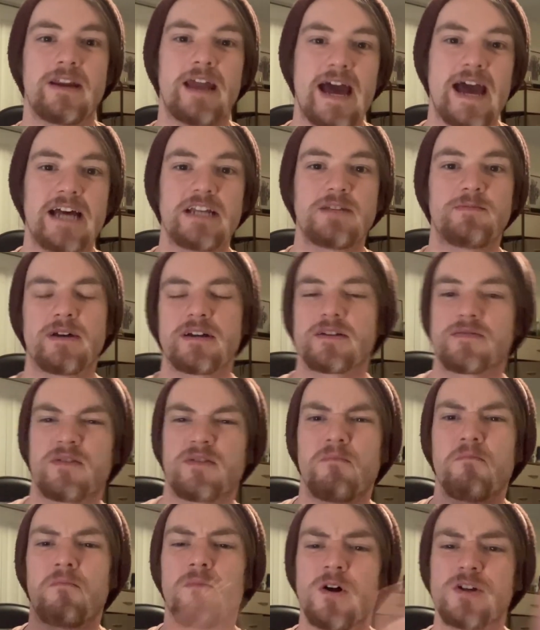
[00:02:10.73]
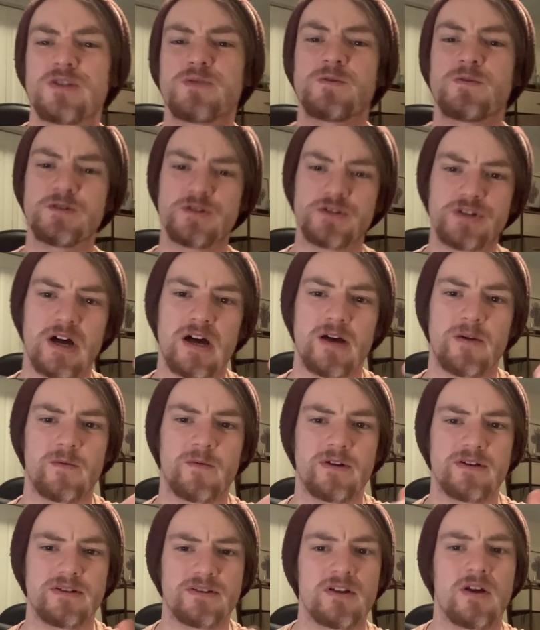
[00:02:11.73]
aspects from multiple
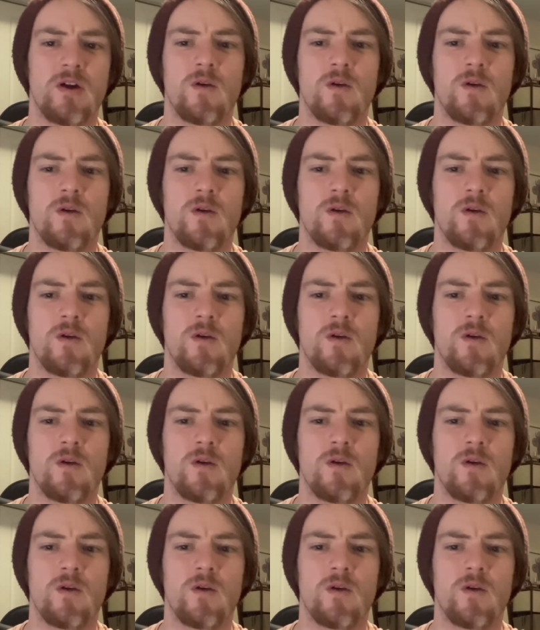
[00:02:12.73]
genres,